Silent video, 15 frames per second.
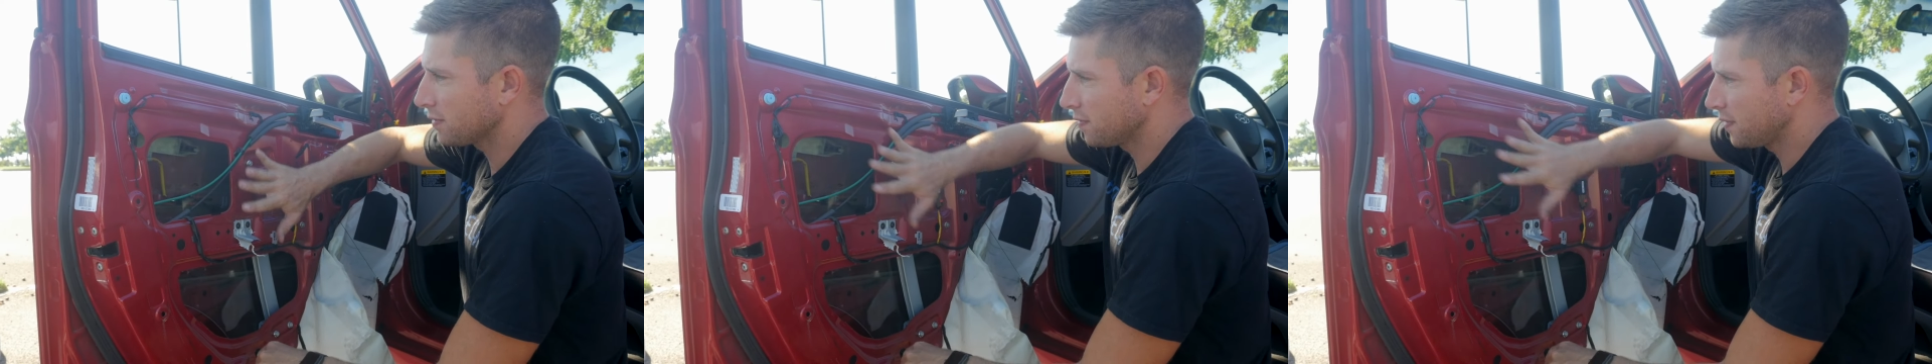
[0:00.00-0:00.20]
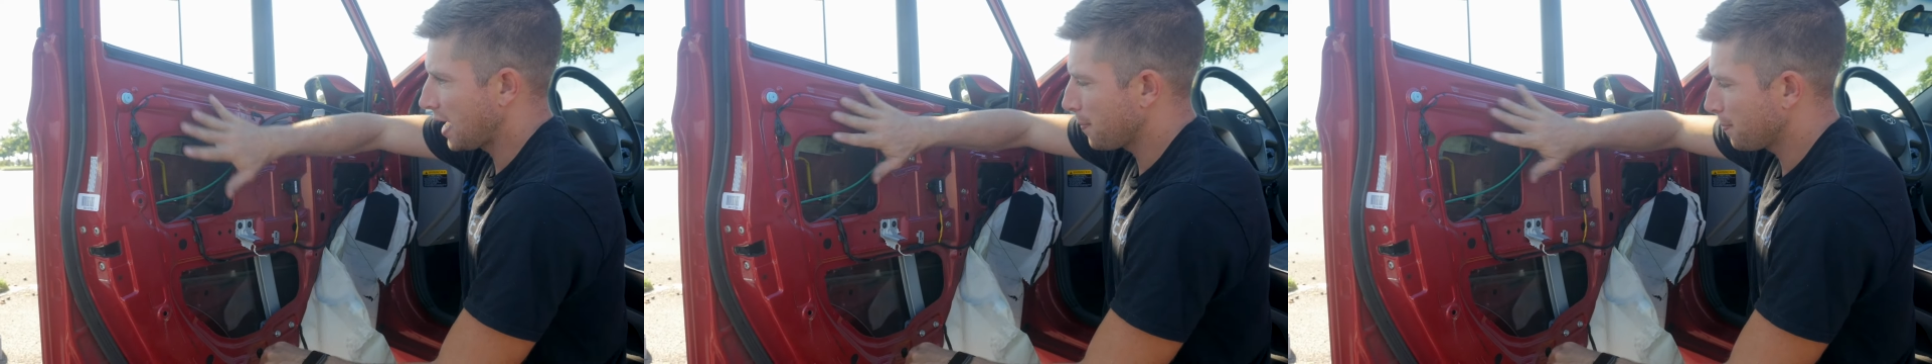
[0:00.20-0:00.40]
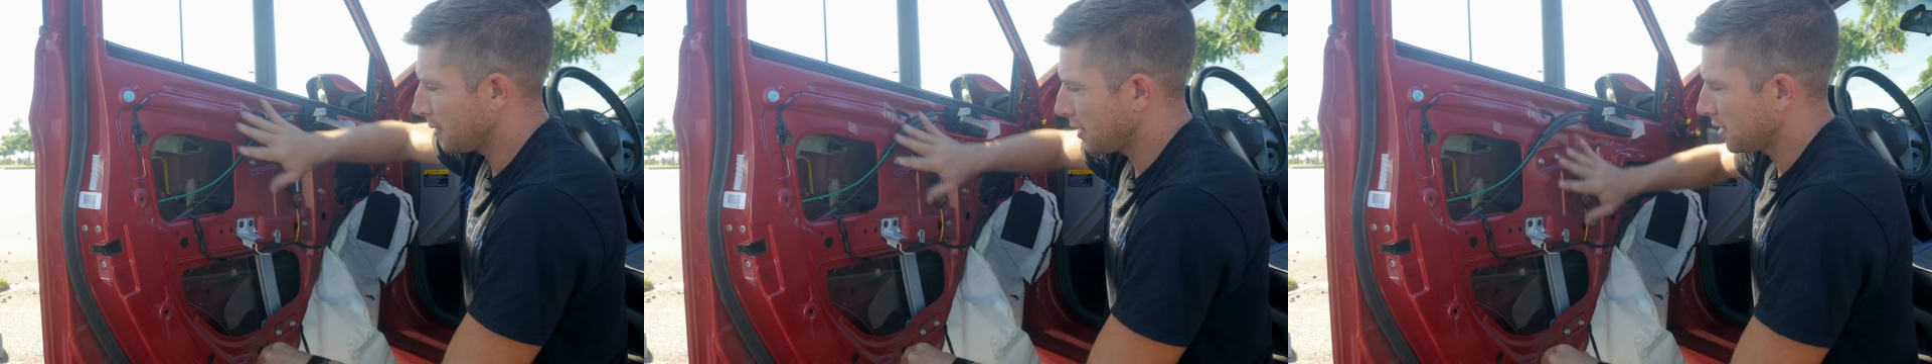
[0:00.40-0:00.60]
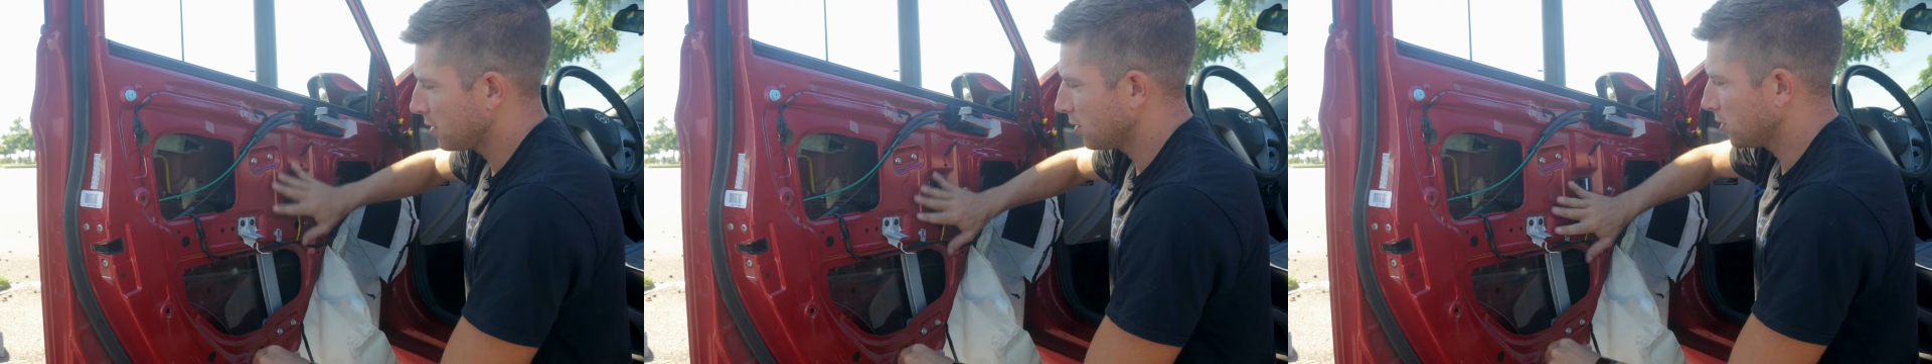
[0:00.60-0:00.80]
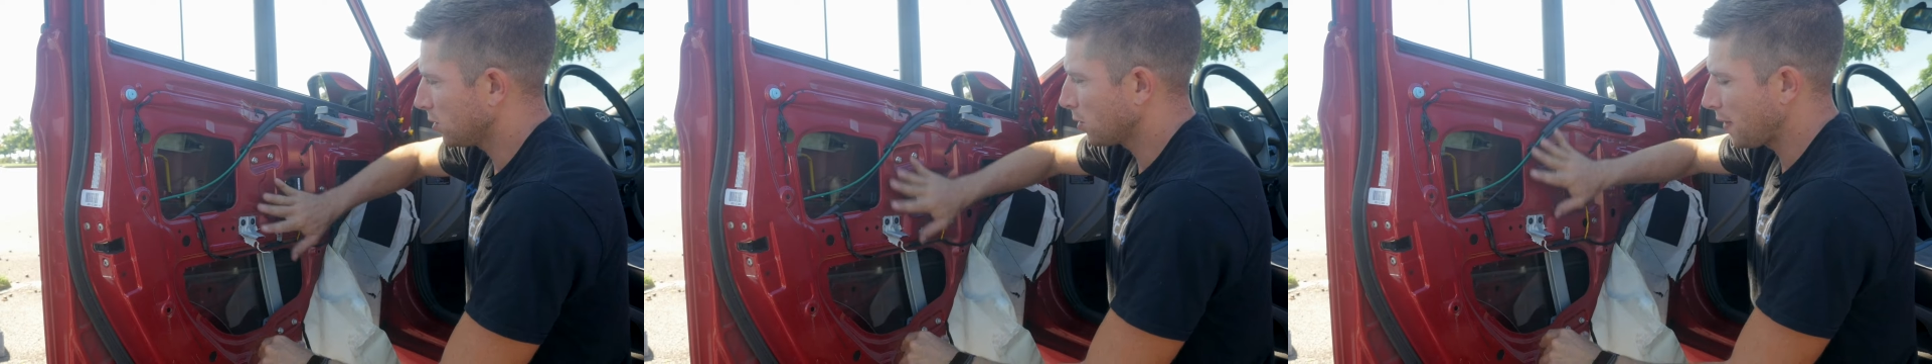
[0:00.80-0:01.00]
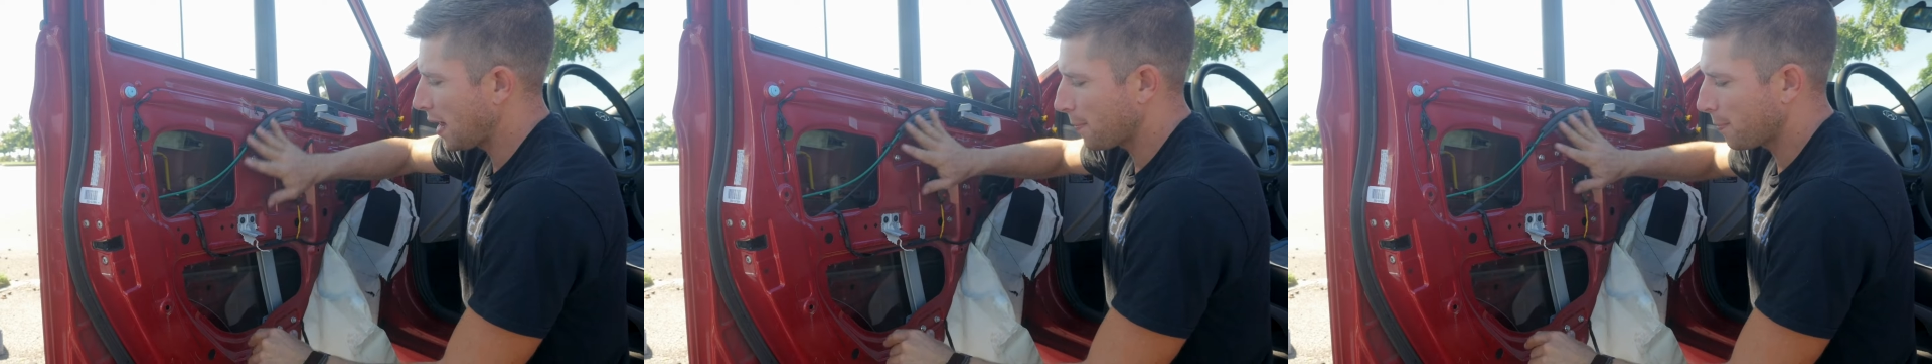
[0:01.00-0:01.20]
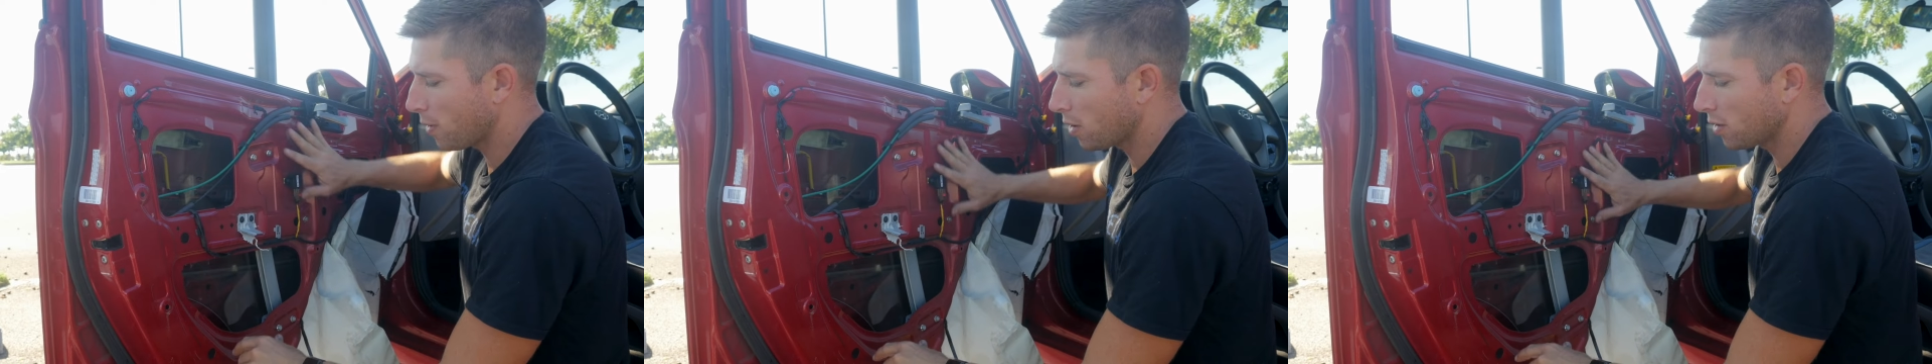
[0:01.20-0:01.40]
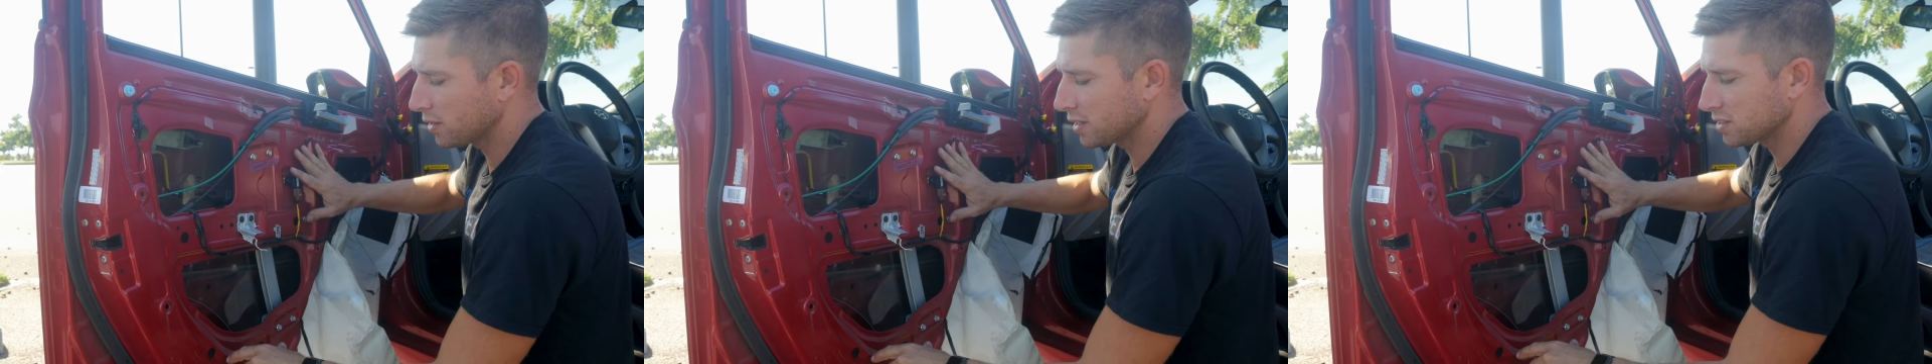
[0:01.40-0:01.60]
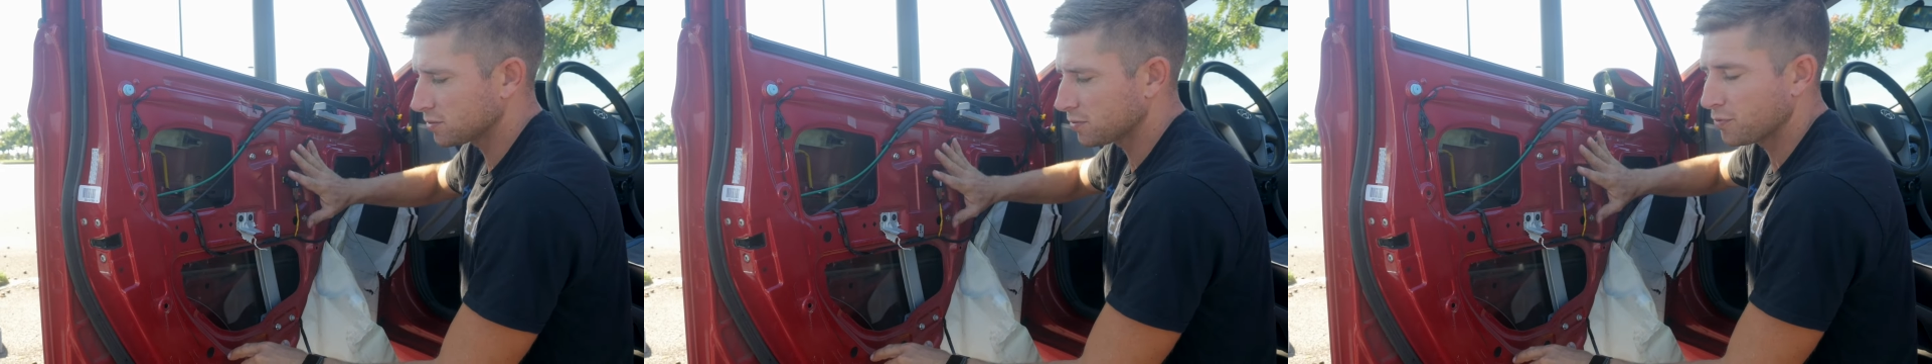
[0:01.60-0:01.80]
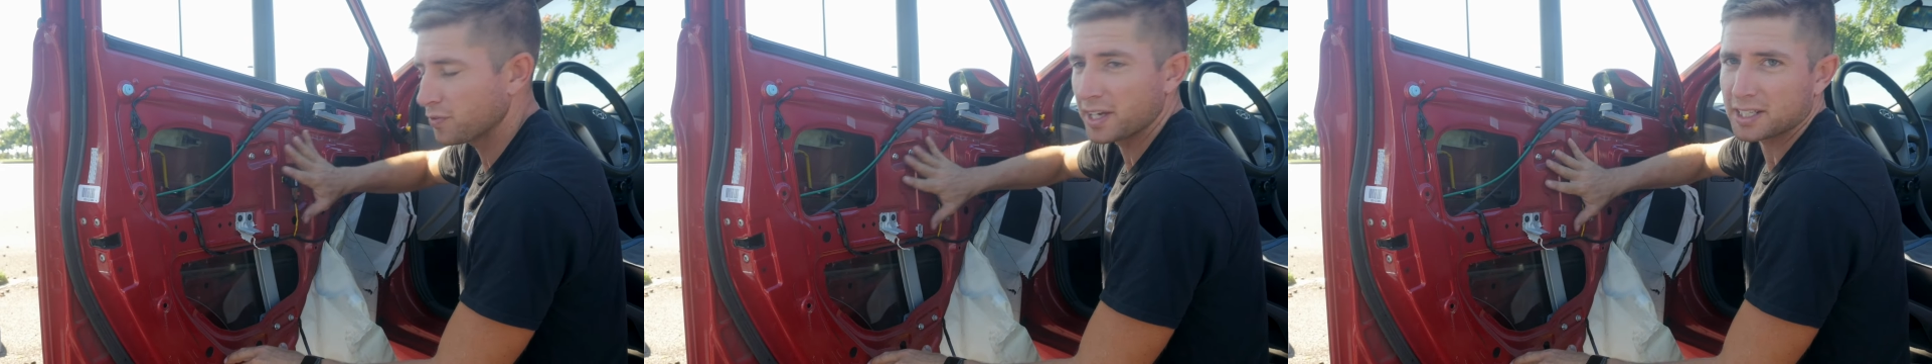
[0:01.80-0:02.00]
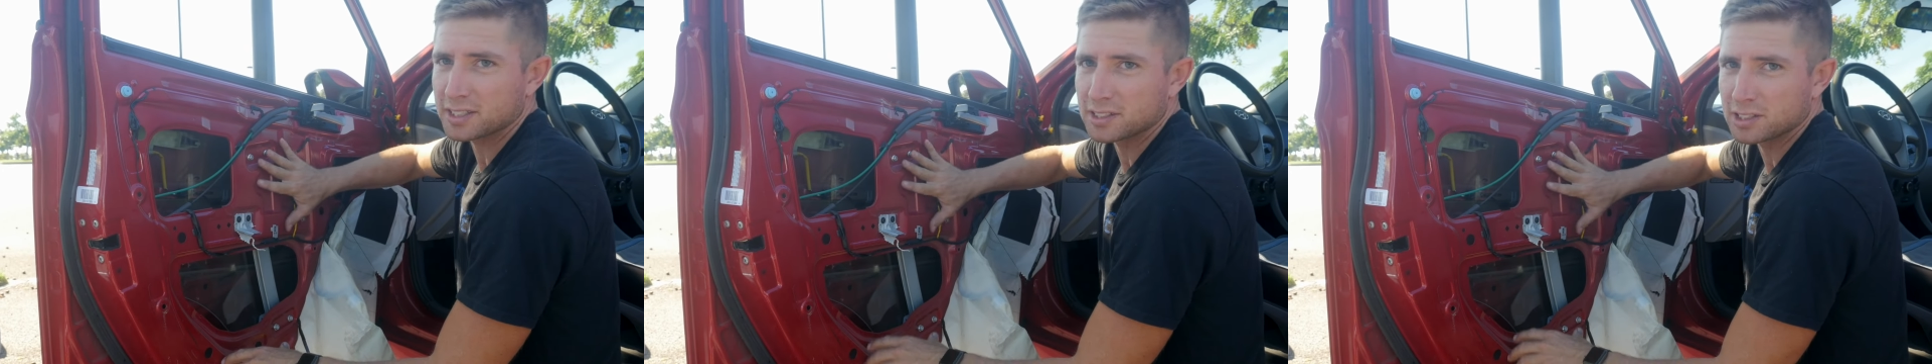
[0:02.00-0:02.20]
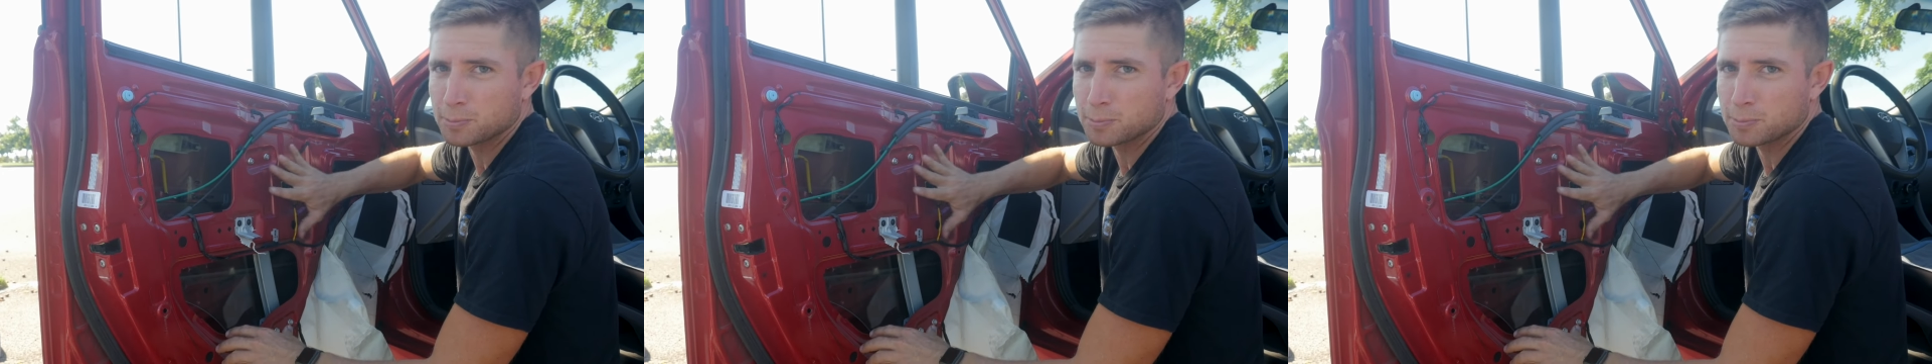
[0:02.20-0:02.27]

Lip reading: that panel or that part is fixed.